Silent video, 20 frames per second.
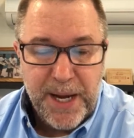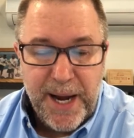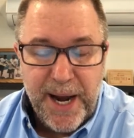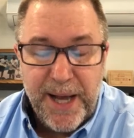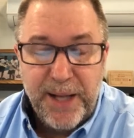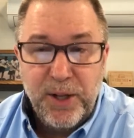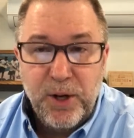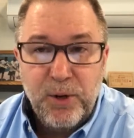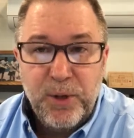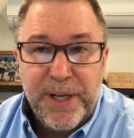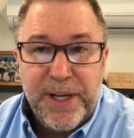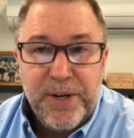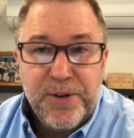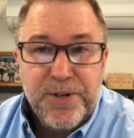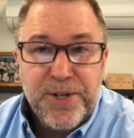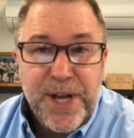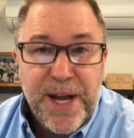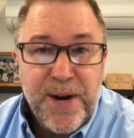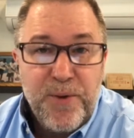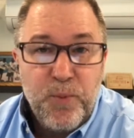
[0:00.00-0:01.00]
Hello,
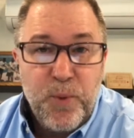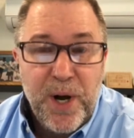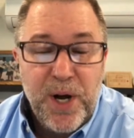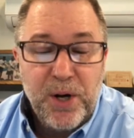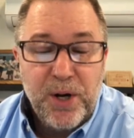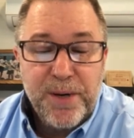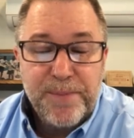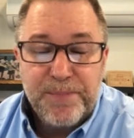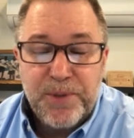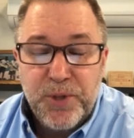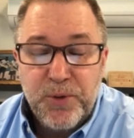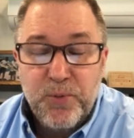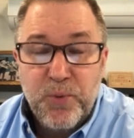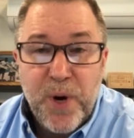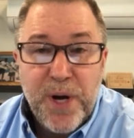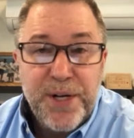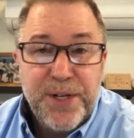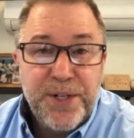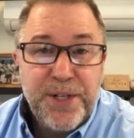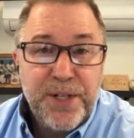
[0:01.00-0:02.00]
leaders, and welcome to
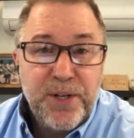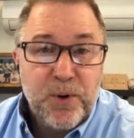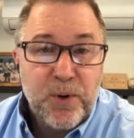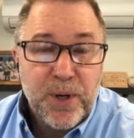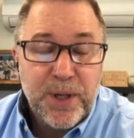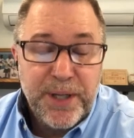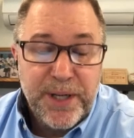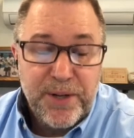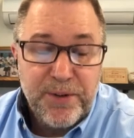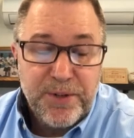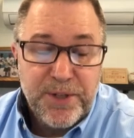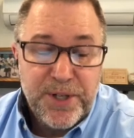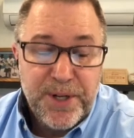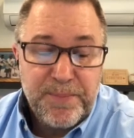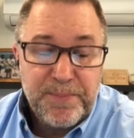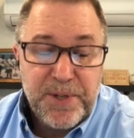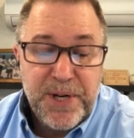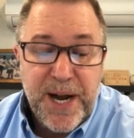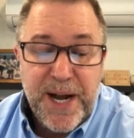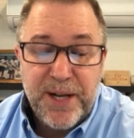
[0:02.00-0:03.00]
Run to Your
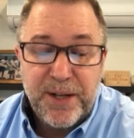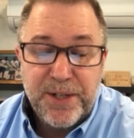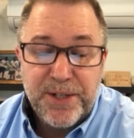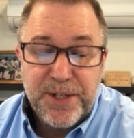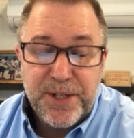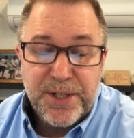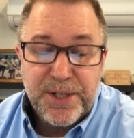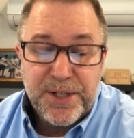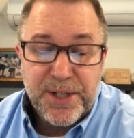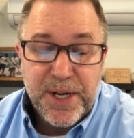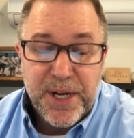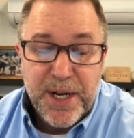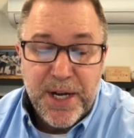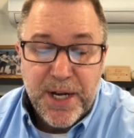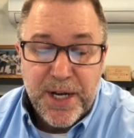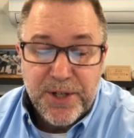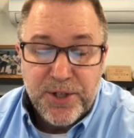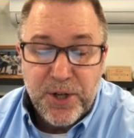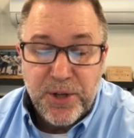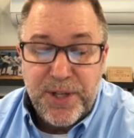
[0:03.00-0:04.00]
Leadership Challenges.
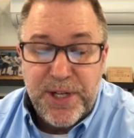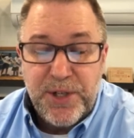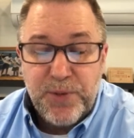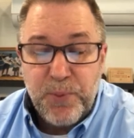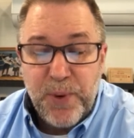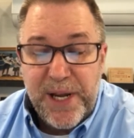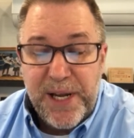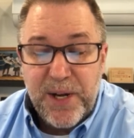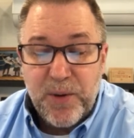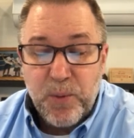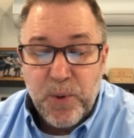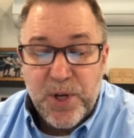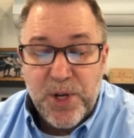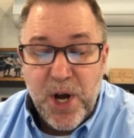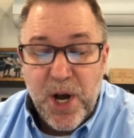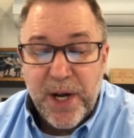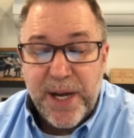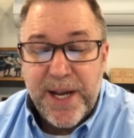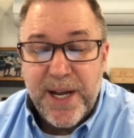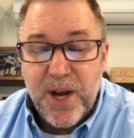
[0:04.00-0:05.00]
So this week, we're
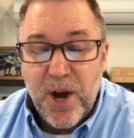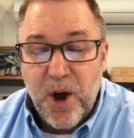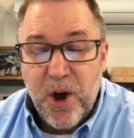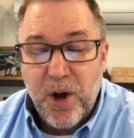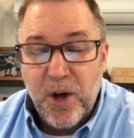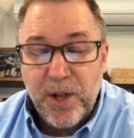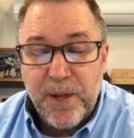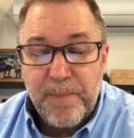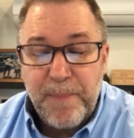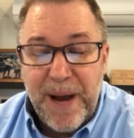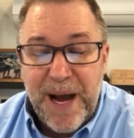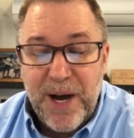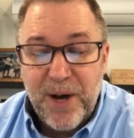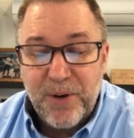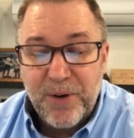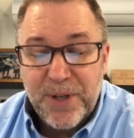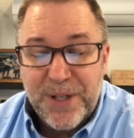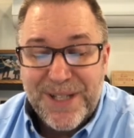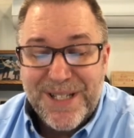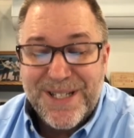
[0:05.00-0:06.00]
talking all
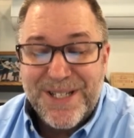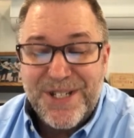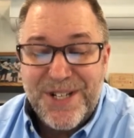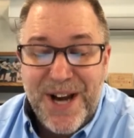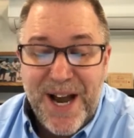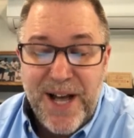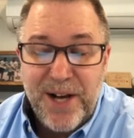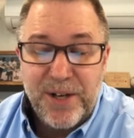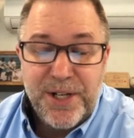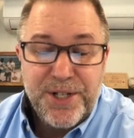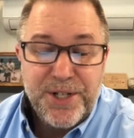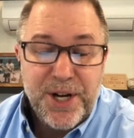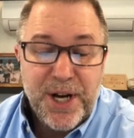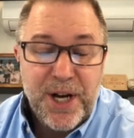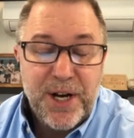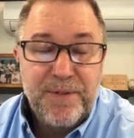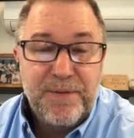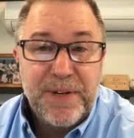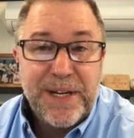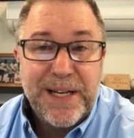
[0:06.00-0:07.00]
about the challenge
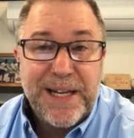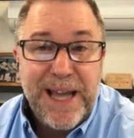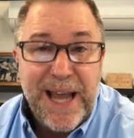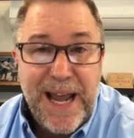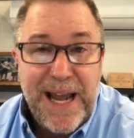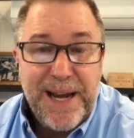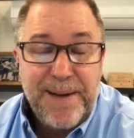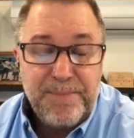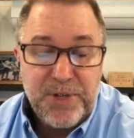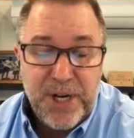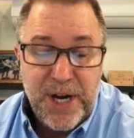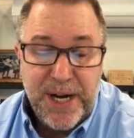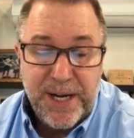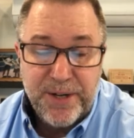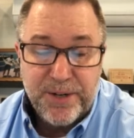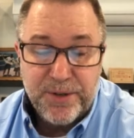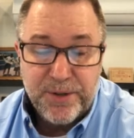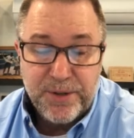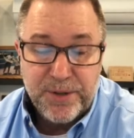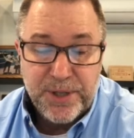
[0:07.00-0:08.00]
of game
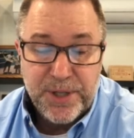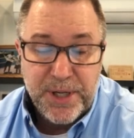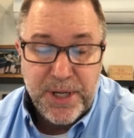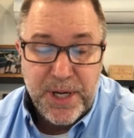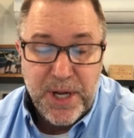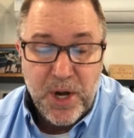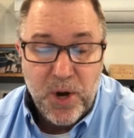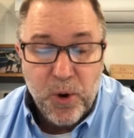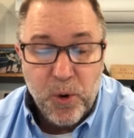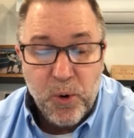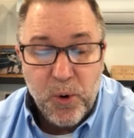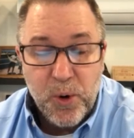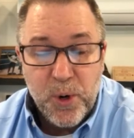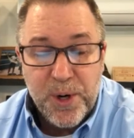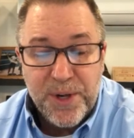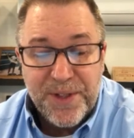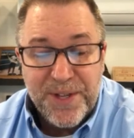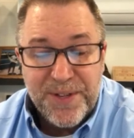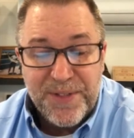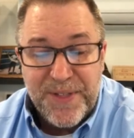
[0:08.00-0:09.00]
changers,
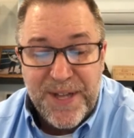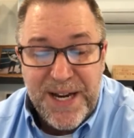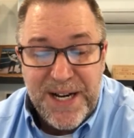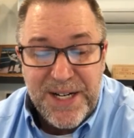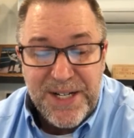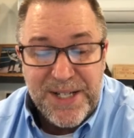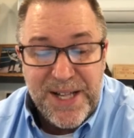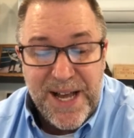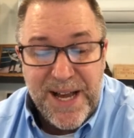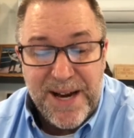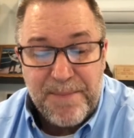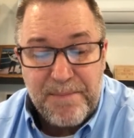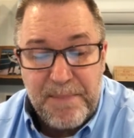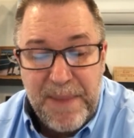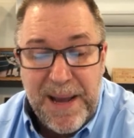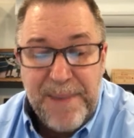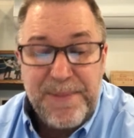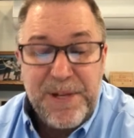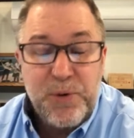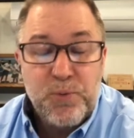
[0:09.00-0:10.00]
or the things that
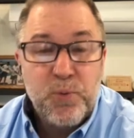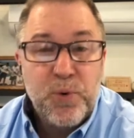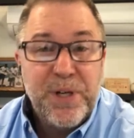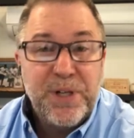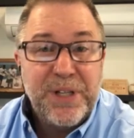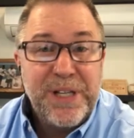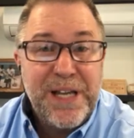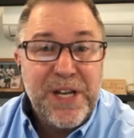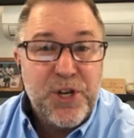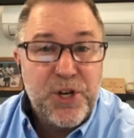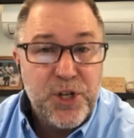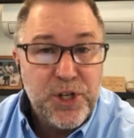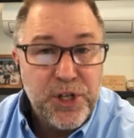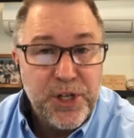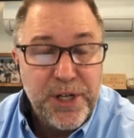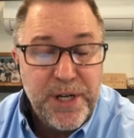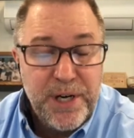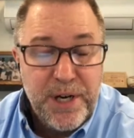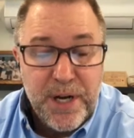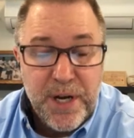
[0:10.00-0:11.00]
may be really
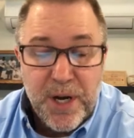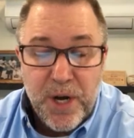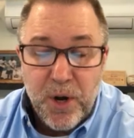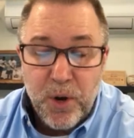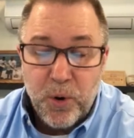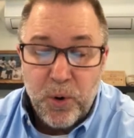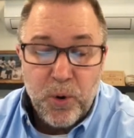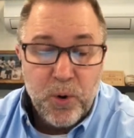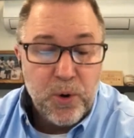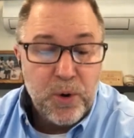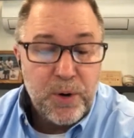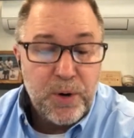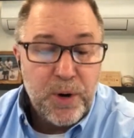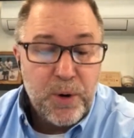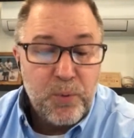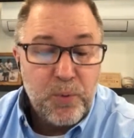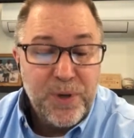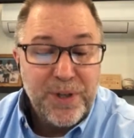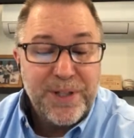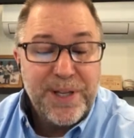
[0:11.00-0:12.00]
good
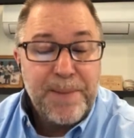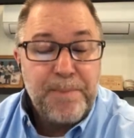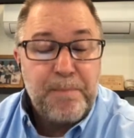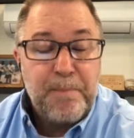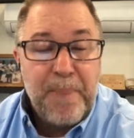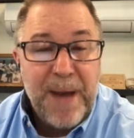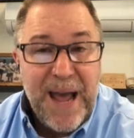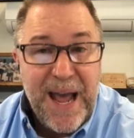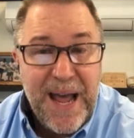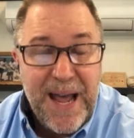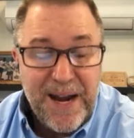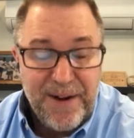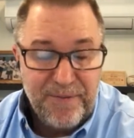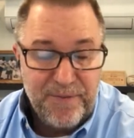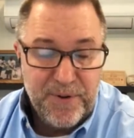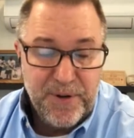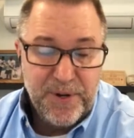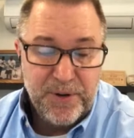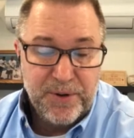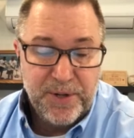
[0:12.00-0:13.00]
or really bad
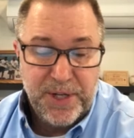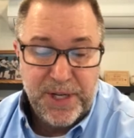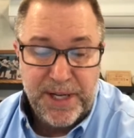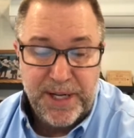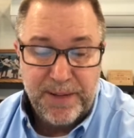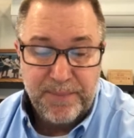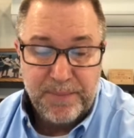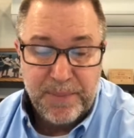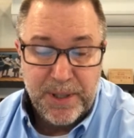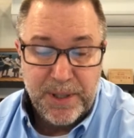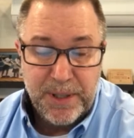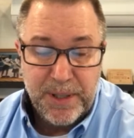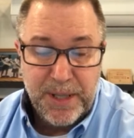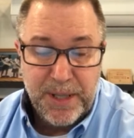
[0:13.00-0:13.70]
for your team,